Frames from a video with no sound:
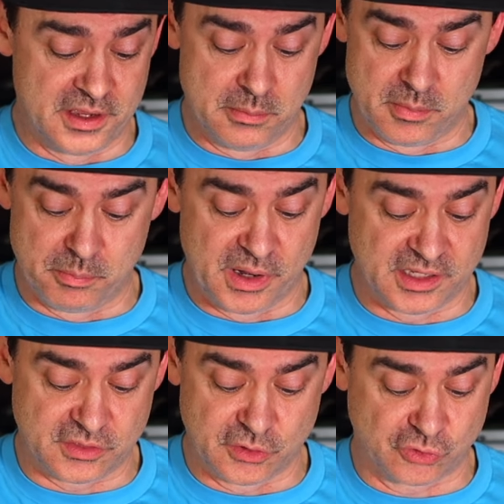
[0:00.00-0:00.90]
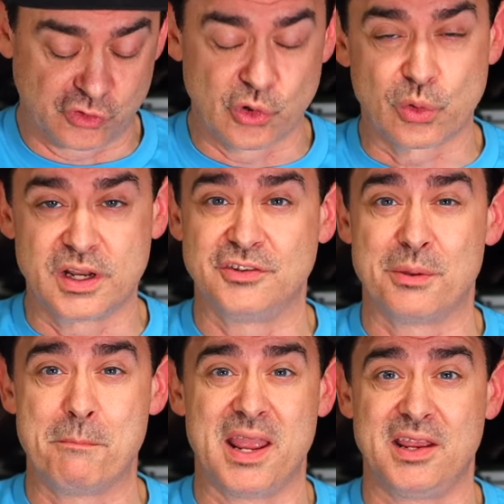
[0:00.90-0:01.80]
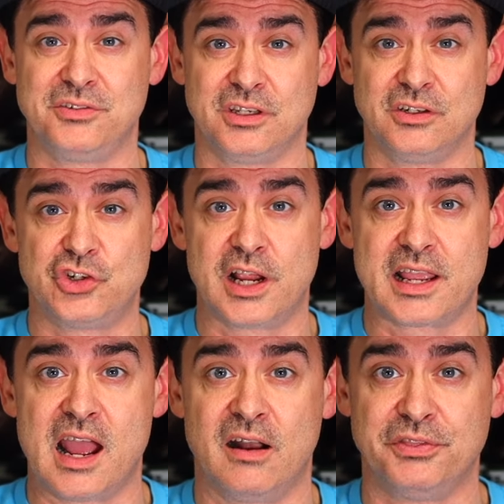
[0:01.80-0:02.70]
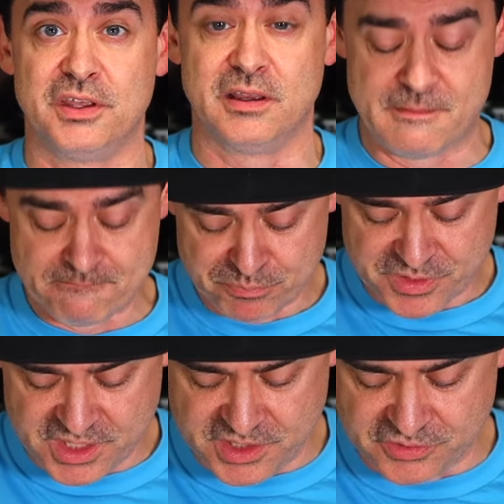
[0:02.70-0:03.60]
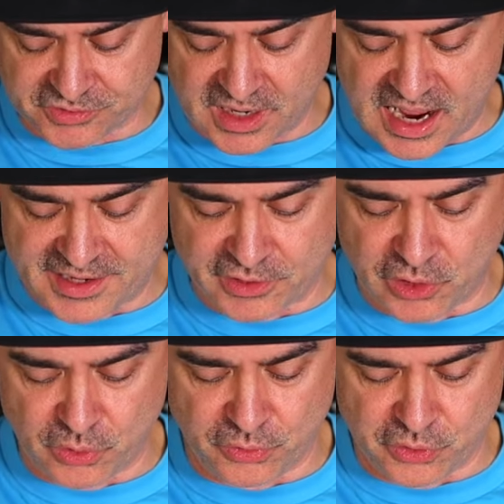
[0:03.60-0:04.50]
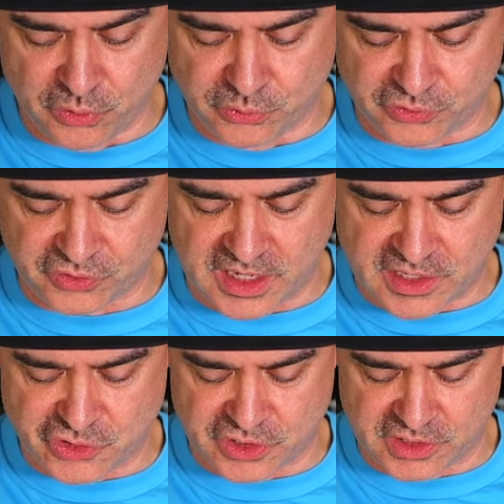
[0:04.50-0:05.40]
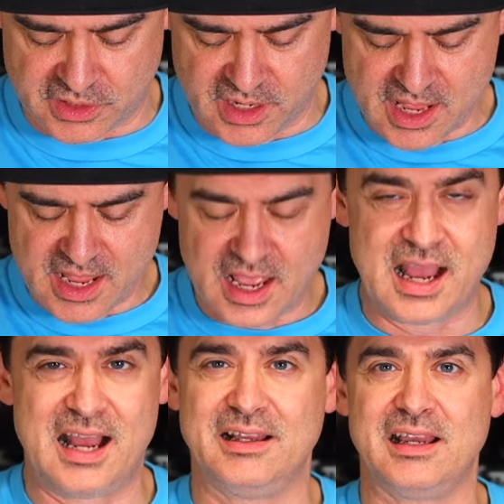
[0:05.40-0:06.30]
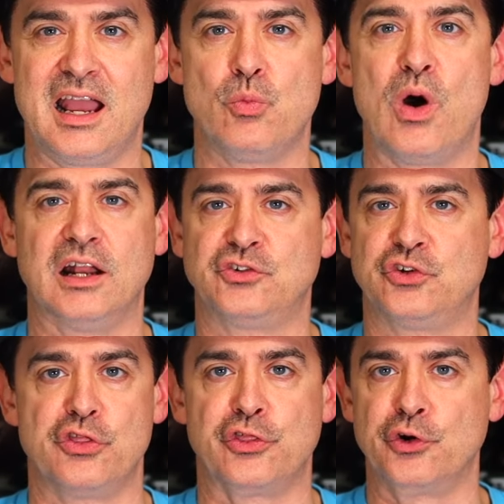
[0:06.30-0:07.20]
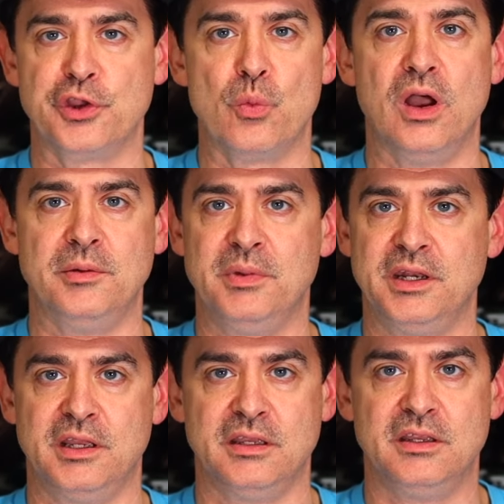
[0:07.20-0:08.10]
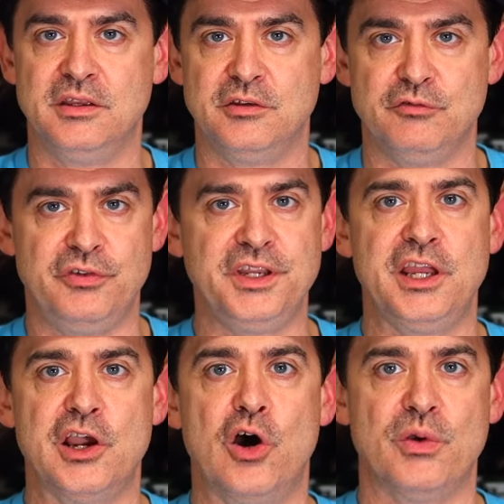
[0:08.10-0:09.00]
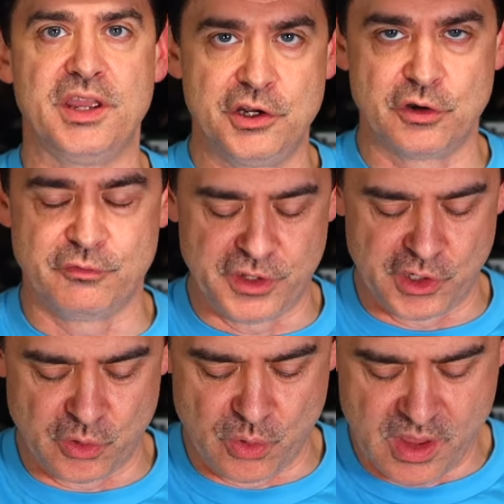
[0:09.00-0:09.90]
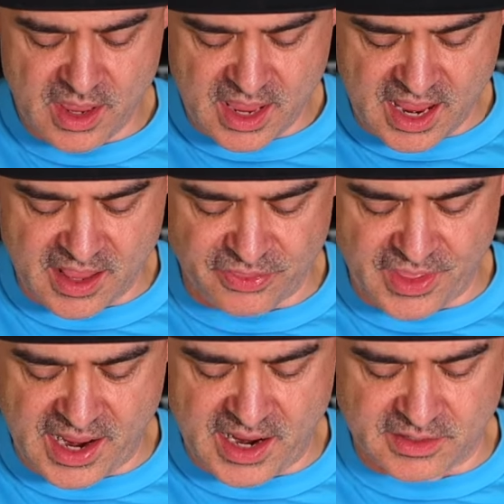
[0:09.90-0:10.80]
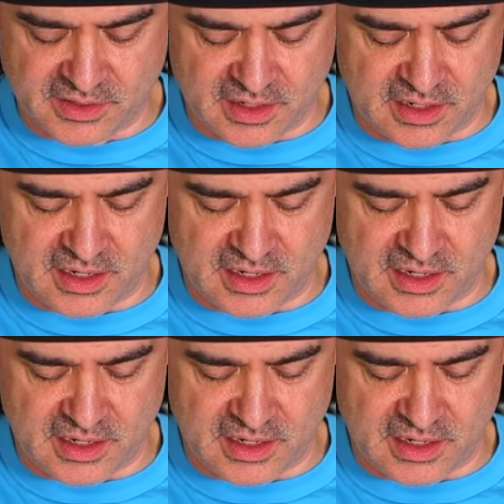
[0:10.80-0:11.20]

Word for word: them, but the story is amazing. Check out the East Idaho news station. I watched a 31-minute video interview, and then